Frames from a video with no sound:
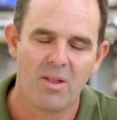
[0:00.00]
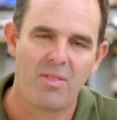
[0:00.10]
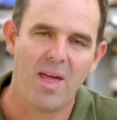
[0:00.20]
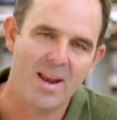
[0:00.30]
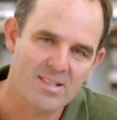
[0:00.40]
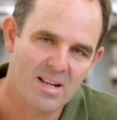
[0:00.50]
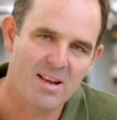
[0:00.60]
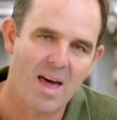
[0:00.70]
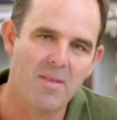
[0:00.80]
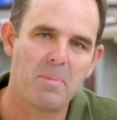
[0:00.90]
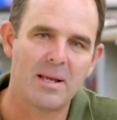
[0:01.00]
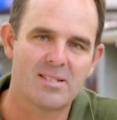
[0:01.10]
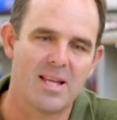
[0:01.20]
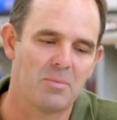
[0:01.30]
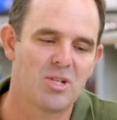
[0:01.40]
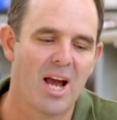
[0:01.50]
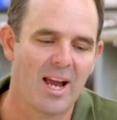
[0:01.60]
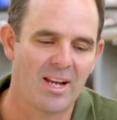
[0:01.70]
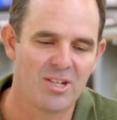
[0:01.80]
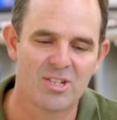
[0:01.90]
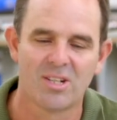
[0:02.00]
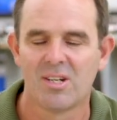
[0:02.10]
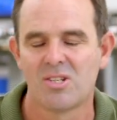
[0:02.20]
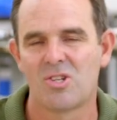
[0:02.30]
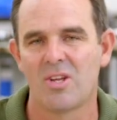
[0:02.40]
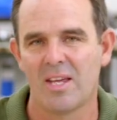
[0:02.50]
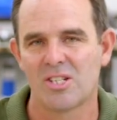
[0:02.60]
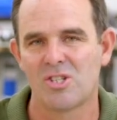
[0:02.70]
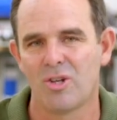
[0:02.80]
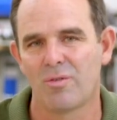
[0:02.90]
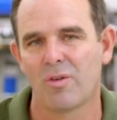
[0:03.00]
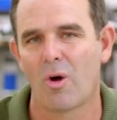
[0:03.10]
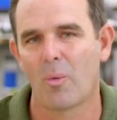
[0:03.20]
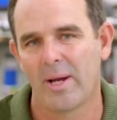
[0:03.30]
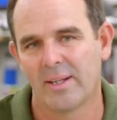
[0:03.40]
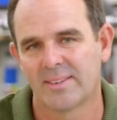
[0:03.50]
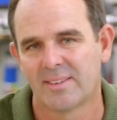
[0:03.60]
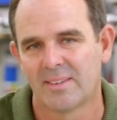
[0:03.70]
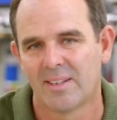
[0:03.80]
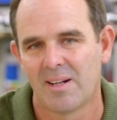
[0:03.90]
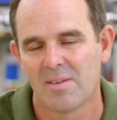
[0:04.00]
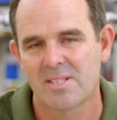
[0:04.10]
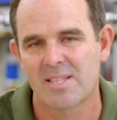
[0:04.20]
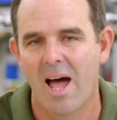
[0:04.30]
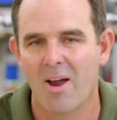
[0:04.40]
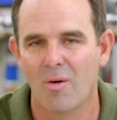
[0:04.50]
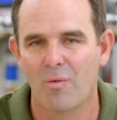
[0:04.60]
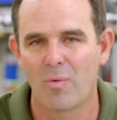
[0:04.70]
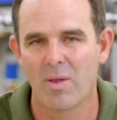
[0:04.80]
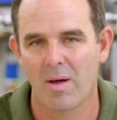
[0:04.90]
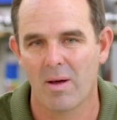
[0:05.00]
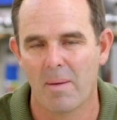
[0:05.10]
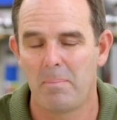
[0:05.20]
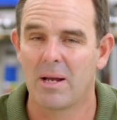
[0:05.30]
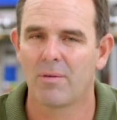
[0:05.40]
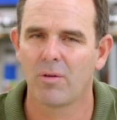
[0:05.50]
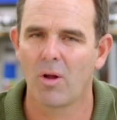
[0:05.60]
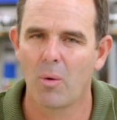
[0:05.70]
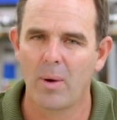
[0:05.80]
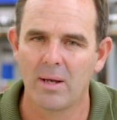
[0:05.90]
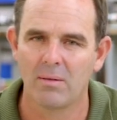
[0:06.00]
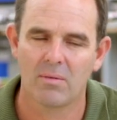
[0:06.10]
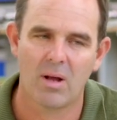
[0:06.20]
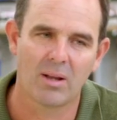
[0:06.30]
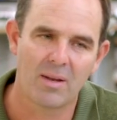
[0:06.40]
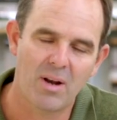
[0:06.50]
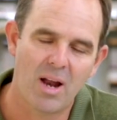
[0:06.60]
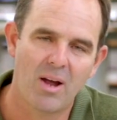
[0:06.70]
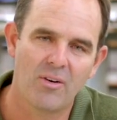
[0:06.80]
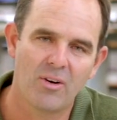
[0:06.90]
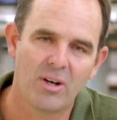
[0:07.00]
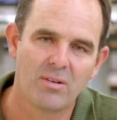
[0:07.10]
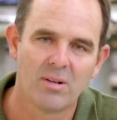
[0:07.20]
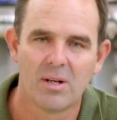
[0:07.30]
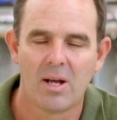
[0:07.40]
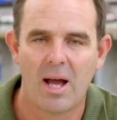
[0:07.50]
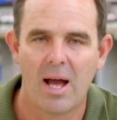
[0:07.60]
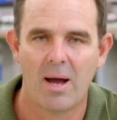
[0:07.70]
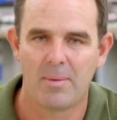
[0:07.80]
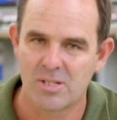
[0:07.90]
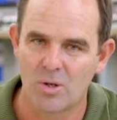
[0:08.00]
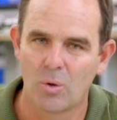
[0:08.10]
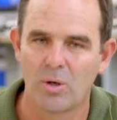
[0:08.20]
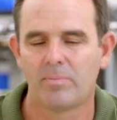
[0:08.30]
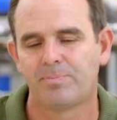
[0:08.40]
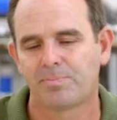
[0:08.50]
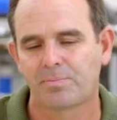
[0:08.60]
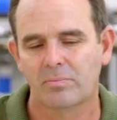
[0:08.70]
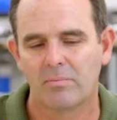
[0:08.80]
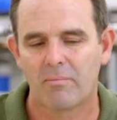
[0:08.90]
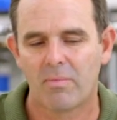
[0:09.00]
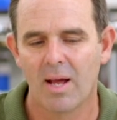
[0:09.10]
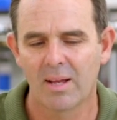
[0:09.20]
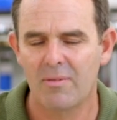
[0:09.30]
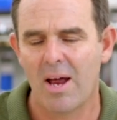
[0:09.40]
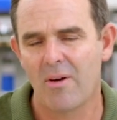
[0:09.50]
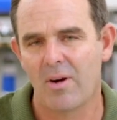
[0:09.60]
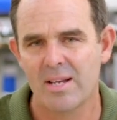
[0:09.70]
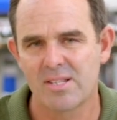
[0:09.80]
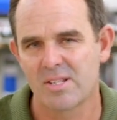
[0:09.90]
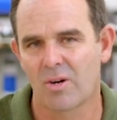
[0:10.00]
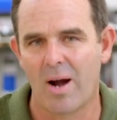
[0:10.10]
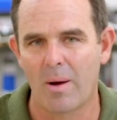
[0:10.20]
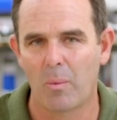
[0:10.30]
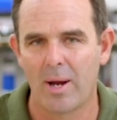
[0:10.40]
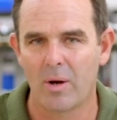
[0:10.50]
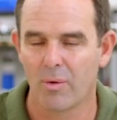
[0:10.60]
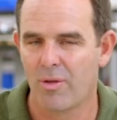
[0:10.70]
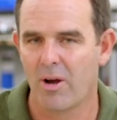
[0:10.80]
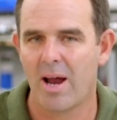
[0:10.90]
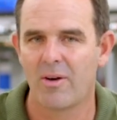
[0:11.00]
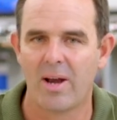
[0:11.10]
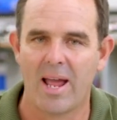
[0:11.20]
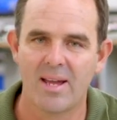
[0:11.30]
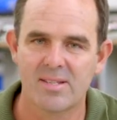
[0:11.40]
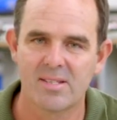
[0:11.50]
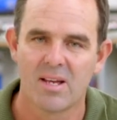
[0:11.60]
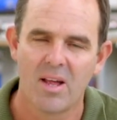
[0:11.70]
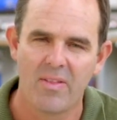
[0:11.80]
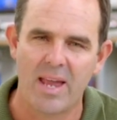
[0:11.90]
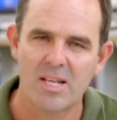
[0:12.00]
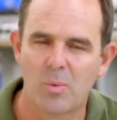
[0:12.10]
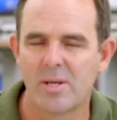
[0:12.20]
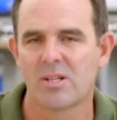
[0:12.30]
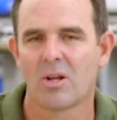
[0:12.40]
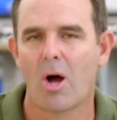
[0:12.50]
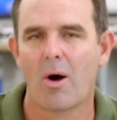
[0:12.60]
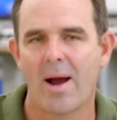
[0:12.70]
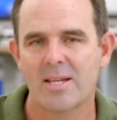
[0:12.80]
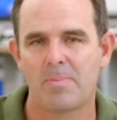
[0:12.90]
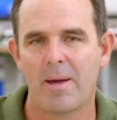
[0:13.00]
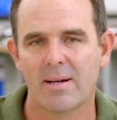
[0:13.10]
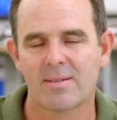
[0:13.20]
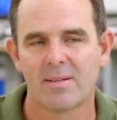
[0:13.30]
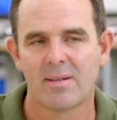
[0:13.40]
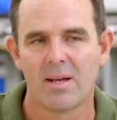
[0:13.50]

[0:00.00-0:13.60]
Then it's another big step change to these new flow wings. Start off with a bigger flow wing, 1100 is good. 1100S is a great wing, or 1300S. The S wing's a lower aspect.